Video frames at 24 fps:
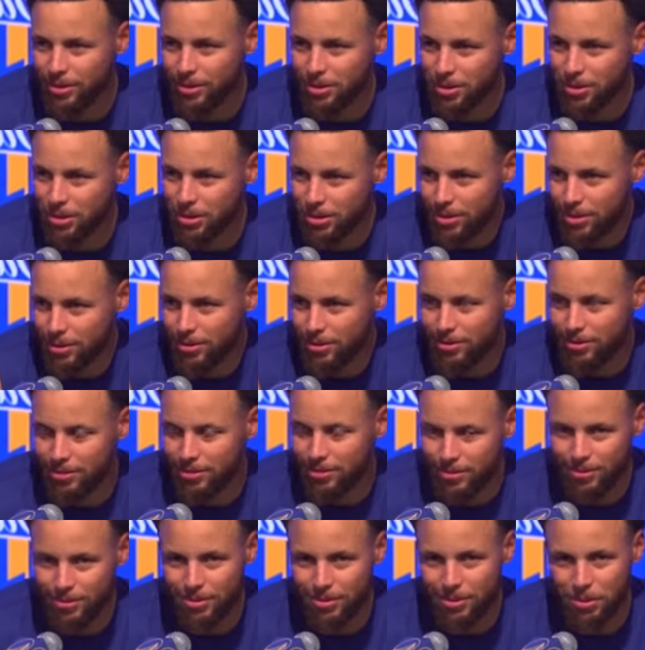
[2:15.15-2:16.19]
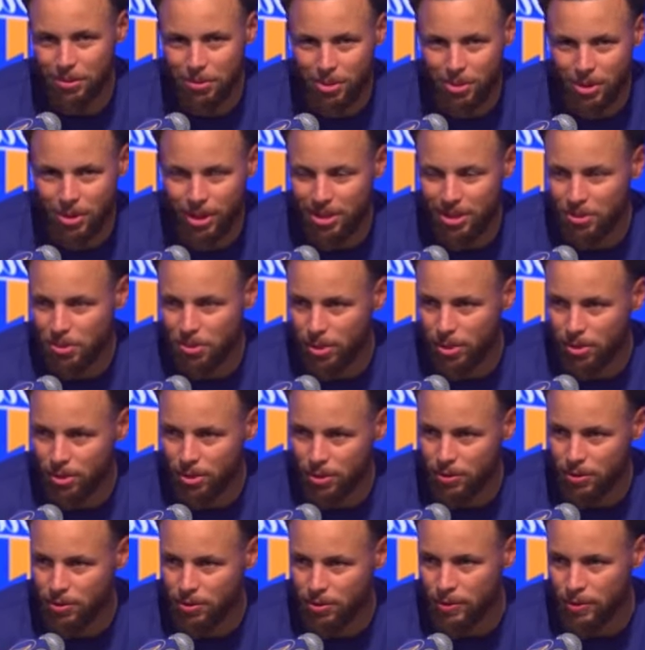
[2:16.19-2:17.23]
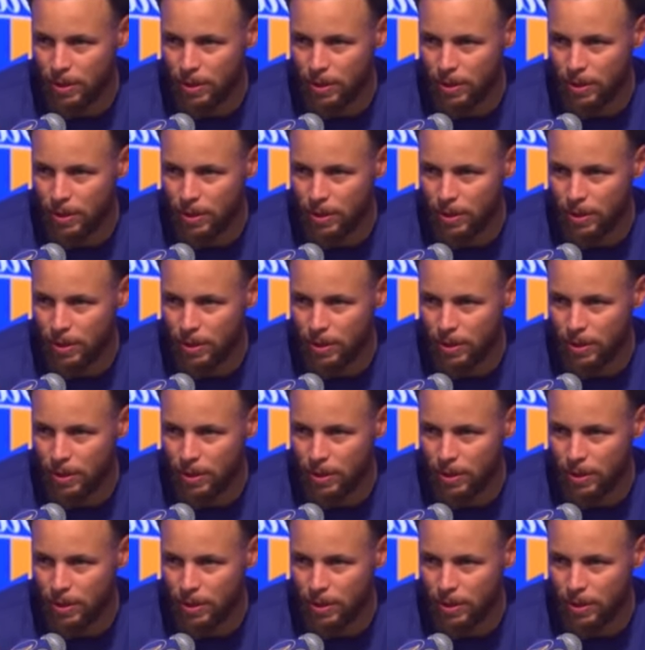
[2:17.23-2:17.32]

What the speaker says: It's just, you know, what I expect to do.